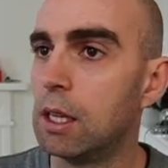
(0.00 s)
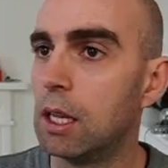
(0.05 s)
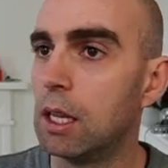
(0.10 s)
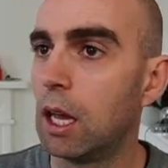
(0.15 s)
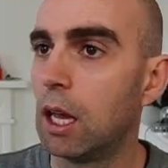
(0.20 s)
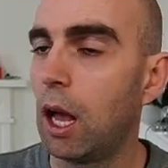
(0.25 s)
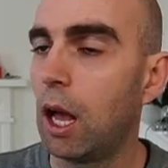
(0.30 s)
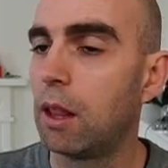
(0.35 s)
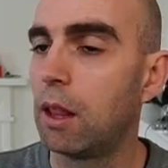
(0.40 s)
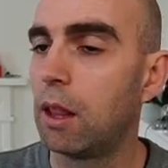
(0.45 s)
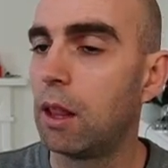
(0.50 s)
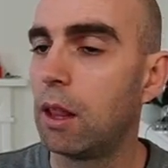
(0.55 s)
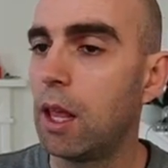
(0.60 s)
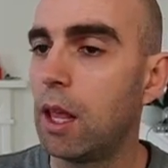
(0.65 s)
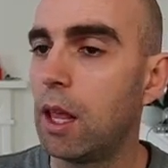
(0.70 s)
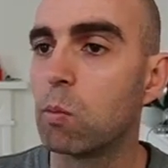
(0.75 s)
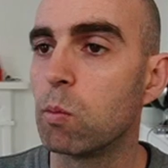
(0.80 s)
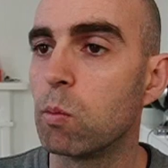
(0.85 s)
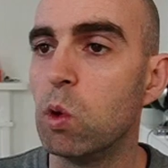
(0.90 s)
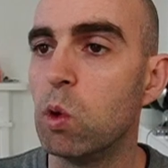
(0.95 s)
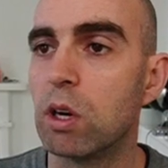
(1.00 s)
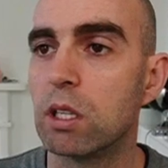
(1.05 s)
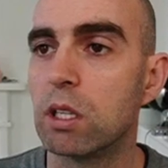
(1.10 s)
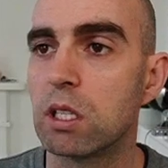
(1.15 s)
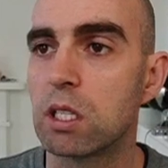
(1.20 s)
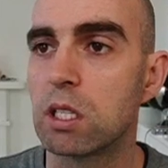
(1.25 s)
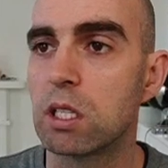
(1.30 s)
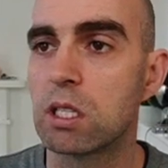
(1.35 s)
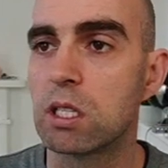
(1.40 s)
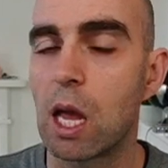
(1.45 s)
And now I can move on to
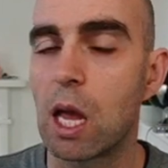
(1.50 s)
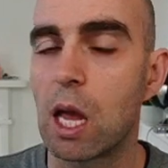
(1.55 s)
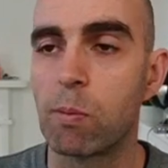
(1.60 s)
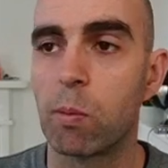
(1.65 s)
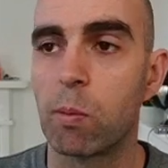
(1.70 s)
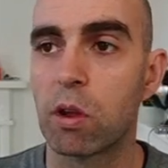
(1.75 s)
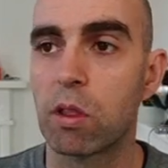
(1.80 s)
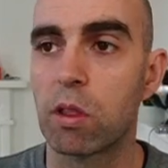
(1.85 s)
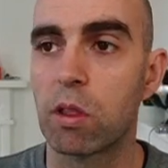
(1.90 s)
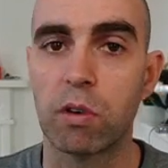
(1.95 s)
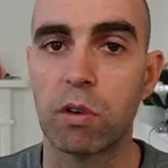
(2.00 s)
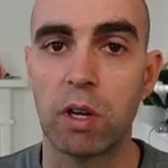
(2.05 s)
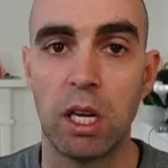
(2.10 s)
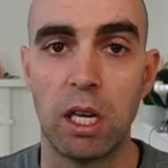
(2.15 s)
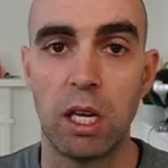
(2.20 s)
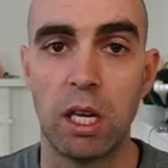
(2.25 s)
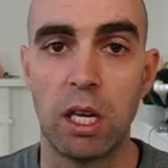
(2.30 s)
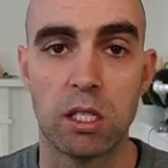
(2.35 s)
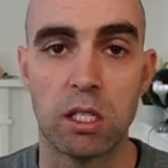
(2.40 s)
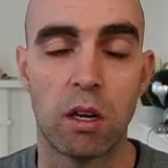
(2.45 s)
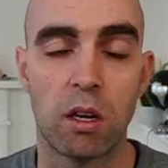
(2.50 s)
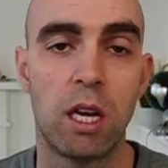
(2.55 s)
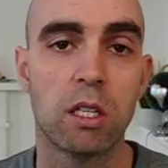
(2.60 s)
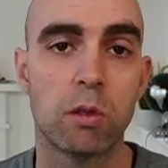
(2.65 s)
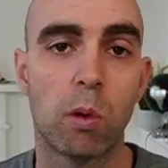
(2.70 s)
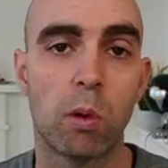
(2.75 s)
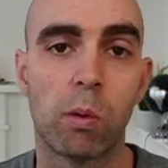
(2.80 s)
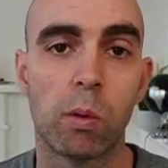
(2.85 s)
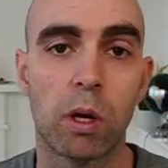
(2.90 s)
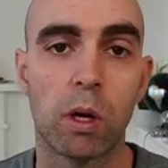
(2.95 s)
step number 3. So here's
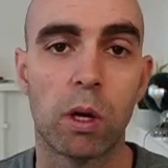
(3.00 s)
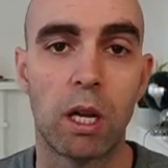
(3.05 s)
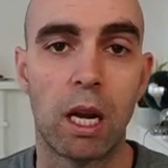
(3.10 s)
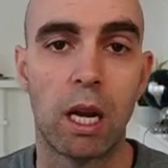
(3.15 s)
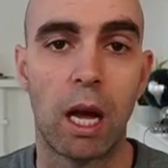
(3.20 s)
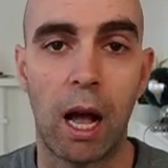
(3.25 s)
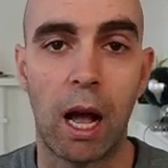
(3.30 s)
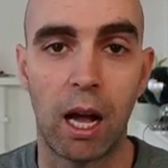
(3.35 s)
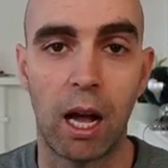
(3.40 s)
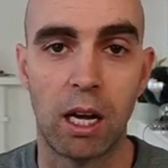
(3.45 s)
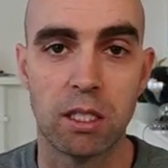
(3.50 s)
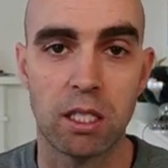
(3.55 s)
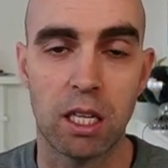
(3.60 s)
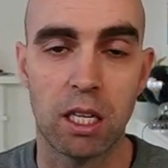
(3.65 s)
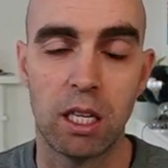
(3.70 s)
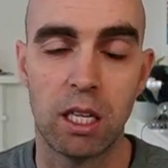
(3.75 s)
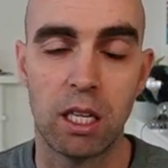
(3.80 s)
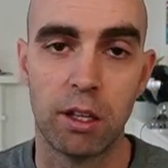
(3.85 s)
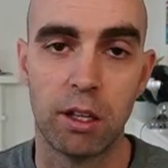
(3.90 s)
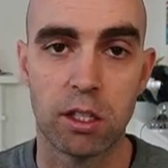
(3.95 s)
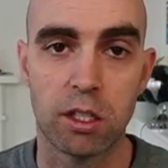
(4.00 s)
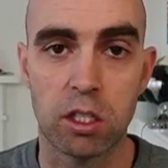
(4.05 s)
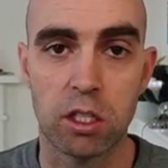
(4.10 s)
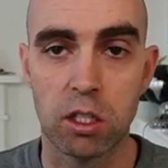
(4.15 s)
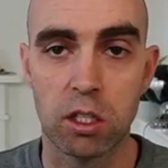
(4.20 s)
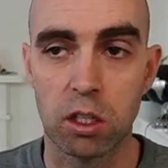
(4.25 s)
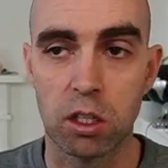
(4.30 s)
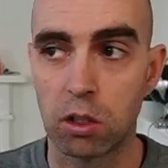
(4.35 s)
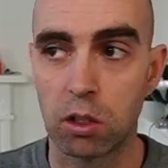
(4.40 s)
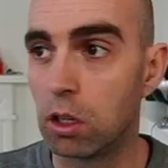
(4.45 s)
where we're going to add in the
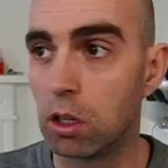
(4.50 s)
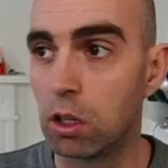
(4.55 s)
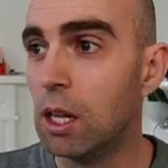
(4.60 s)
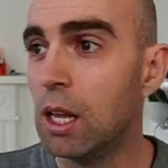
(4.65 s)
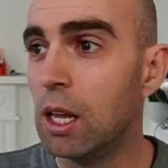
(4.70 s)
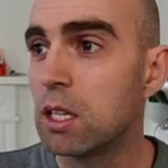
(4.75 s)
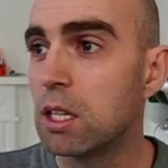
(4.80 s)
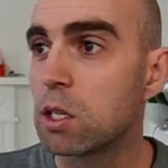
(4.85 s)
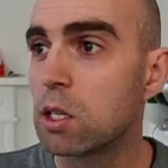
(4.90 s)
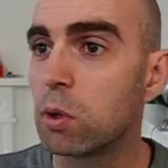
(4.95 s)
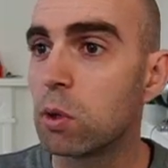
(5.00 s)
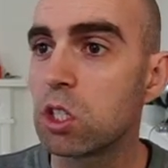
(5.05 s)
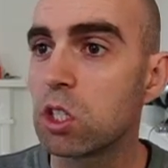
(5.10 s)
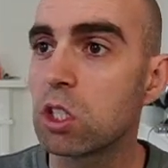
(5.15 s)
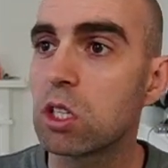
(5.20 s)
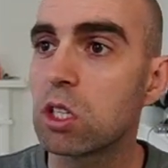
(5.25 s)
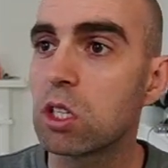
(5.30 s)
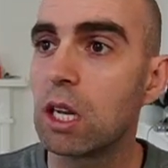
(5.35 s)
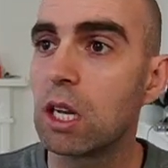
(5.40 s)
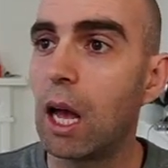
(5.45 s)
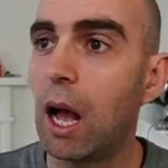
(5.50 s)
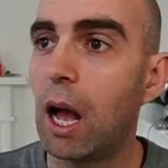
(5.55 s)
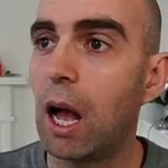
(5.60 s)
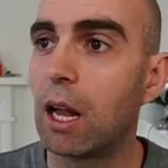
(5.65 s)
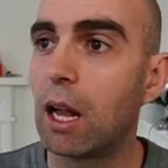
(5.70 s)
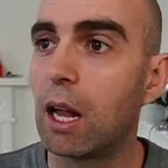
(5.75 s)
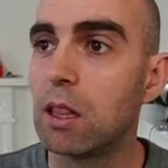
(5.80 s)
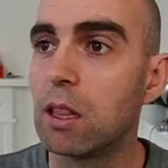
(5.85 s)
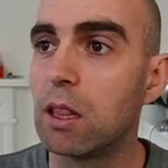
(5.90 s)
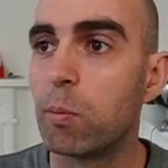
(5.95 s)
sun. So we're just going to add
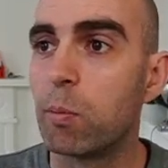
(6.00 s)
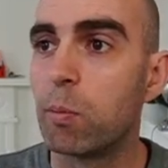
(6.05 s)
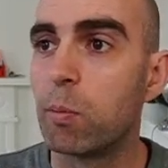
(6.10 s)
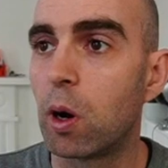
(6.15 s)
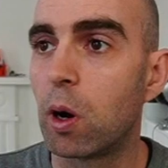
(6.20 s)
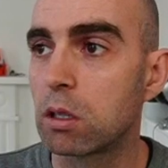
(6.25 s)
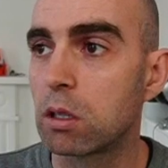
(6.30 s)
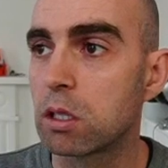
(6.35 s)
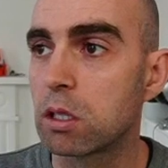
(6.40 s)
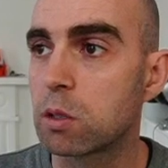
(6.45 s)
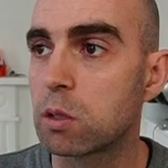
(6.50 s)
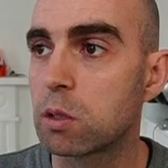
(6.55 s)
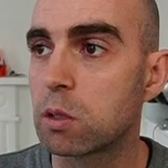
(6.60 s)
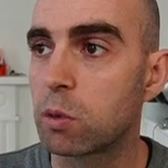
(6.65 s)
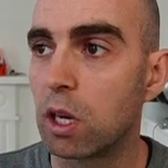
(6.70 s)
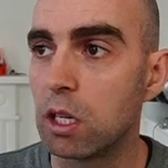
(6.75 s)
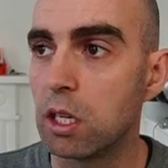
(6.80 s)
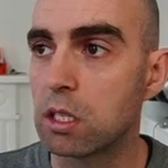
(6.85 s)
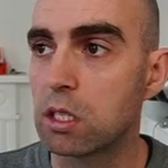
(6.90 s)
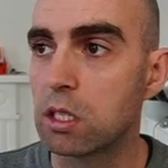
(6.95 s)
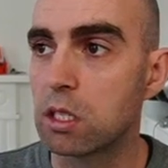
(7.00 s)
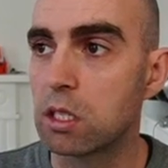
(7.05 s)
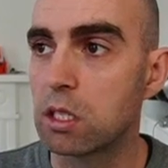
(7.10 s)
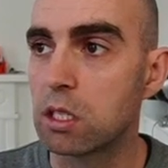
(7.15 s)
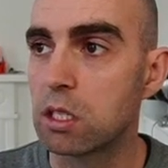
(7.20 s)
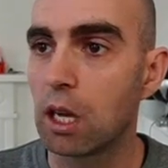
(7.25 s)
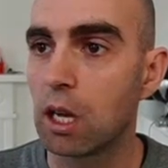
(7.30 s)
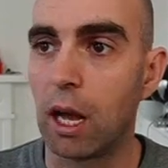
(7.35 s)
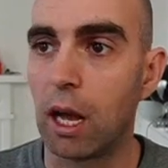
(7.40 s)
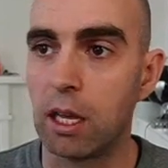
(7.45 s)
in the ball sprite,
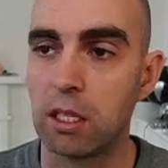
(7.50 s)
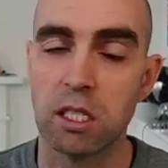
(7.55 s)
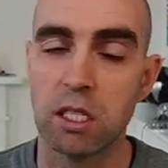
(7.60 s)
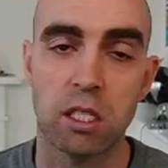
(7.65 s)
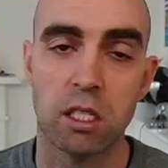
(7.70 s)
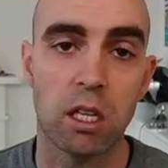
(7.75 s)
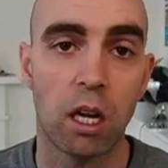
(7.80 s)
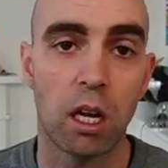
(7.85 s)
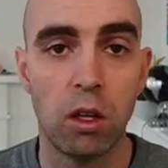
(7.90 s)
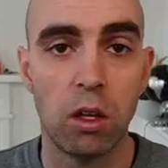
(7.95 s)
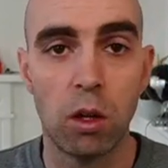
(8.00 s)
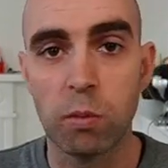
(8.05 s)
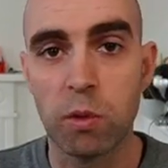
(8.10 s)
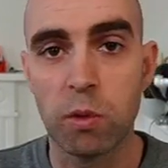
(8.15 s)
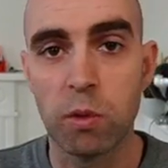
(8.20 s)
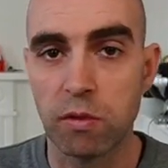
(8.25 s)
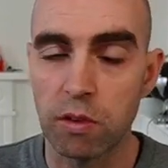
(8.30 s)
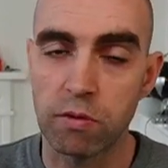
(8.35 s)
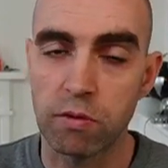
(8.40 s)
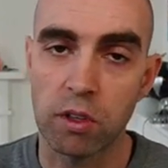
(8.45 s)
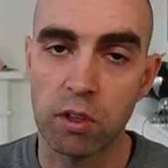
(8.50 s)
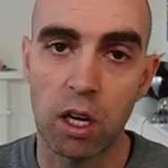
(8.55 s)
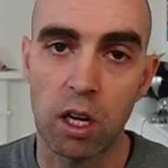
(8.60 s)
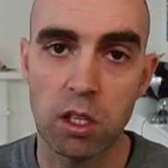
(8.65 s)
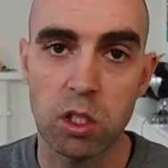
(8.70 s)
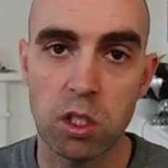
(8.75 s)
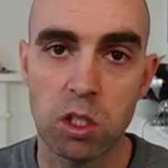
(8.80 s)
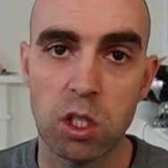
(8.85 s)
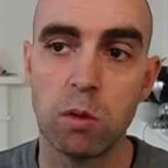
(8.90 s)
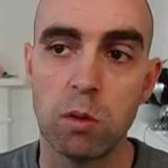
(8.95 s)
and it's got a number of different
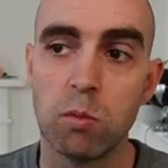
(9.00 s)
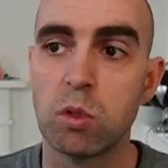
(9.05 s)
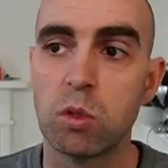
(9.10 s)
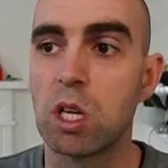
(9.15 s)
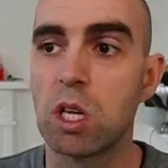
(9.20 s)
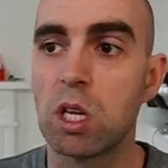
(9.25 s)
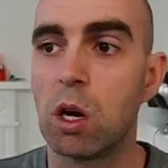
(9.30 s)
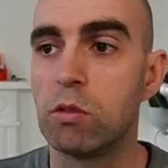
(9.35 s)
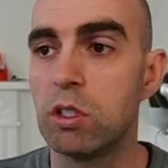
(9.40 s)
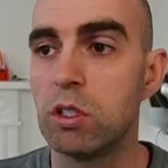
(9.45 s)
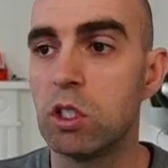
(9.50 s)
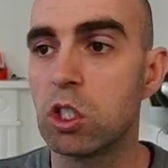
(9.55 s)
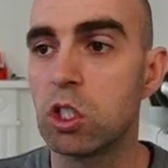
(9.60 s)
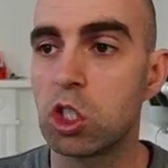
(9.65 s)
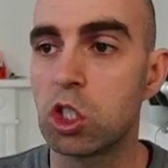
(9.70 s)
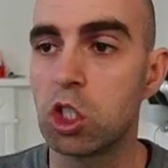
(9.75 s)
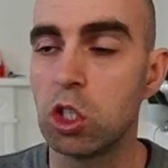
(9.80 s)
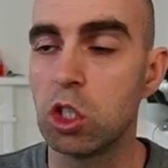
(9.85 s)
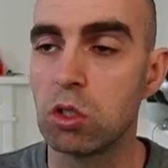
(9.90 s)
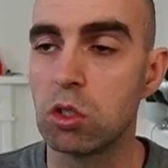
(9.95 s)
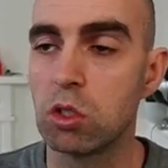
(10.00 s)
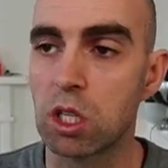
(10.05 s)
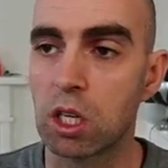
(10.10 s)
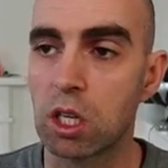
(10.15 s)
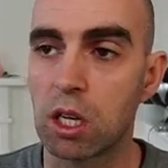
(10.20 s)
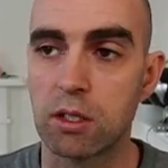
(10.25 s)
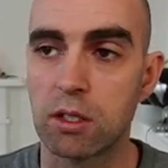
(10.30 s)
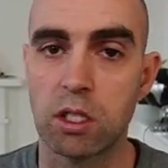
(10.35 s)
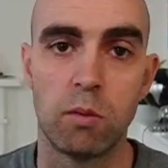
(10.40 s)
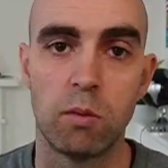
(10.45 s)
costumes. So if we just choose the
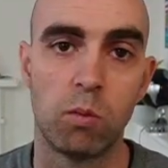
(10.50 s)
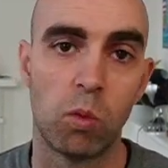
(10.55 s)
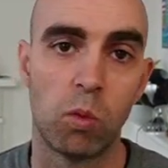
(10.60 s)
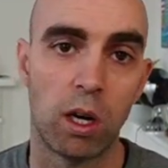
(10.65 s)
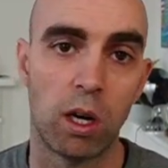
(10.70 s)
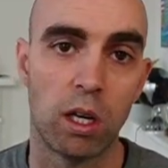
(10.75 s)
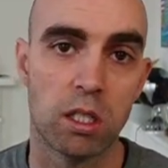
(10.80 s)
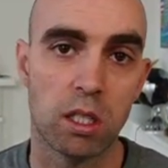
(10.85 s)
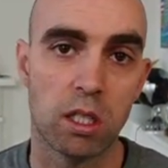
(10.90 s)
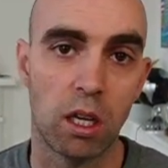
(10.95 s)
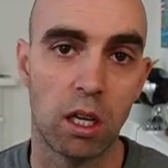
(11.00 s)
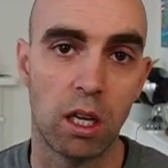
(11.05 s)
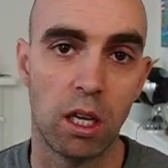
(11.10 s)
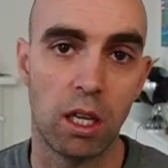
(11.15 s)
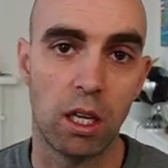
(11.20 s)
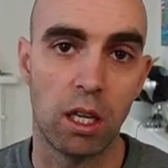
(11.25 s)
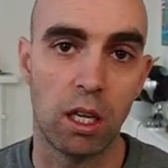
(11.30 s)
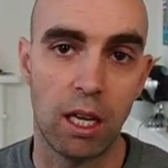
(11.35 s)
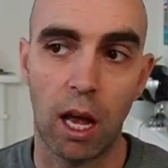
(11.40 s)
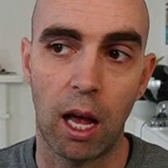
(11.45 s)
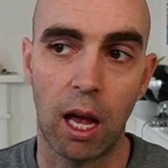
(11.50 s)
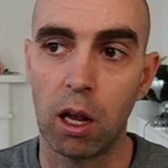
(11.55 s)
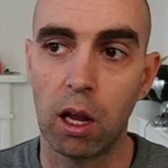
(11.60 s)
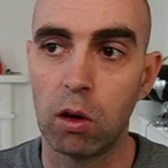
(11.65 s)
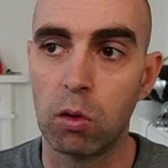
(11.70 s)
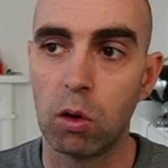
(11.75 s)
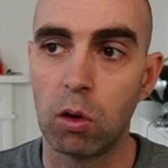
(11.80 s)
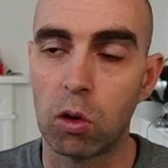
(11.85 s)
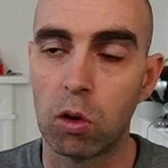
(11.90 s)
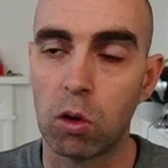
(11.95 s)
costume where it's kind of yellow
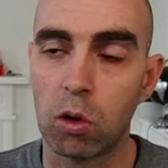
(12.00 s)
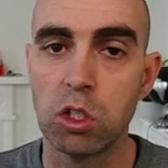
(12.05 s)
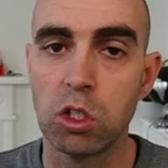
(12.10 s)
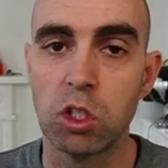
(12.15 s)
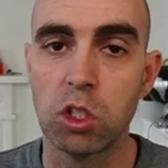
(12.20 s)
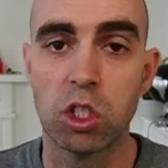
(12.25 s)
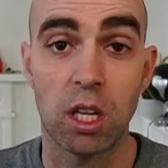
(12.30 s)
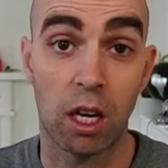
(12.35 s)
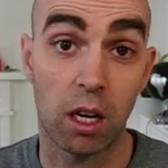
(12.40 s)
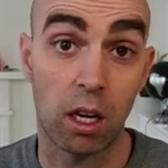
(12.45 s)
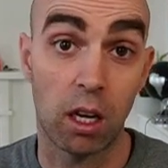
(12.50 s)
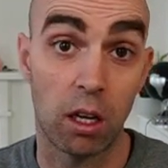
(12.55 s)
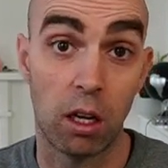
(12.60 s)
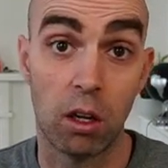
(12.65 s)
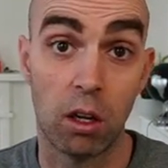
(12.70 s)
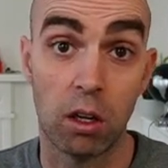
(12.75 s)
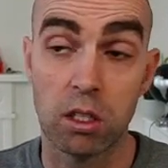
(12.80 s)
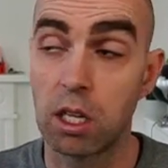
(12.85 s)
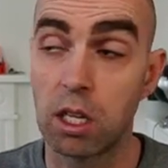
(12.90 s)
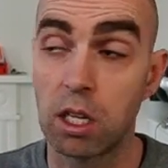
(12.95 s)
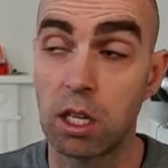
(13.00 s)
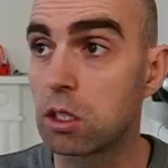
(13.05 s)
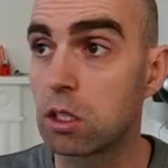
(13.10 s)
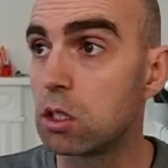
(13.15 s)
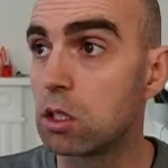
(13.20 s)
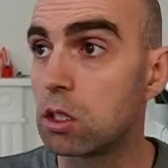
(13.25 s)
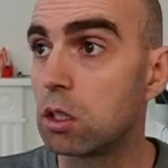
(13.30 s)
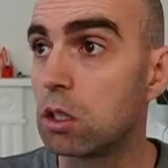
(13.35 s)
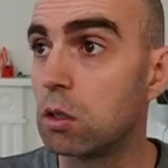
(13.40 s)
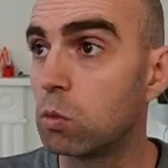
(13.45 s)
orange, that kind of looks like the
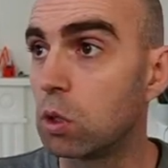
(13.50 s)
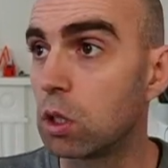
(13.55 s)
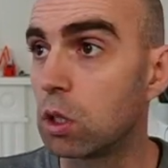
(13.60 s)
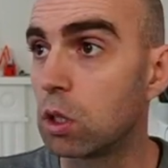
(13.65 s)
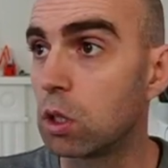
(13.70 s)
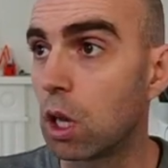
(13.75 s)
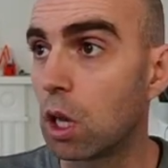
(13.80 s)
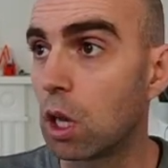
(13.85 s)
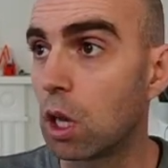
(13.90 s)
sun, we'll go with